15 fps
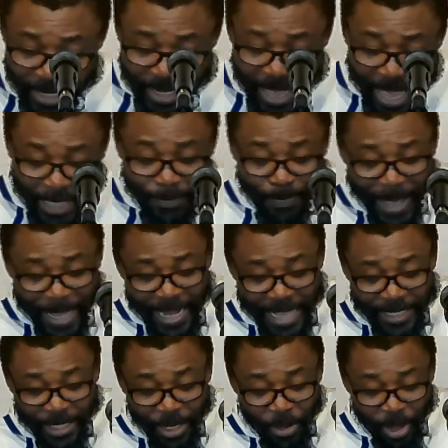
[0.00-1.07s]
as bad
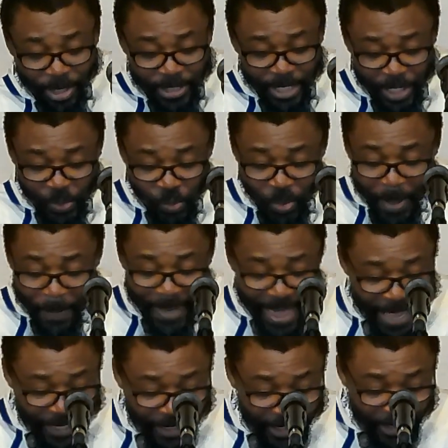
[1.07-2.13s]
as the curses were
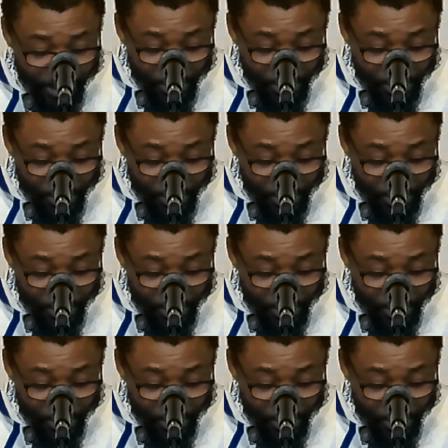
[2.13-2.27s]
meant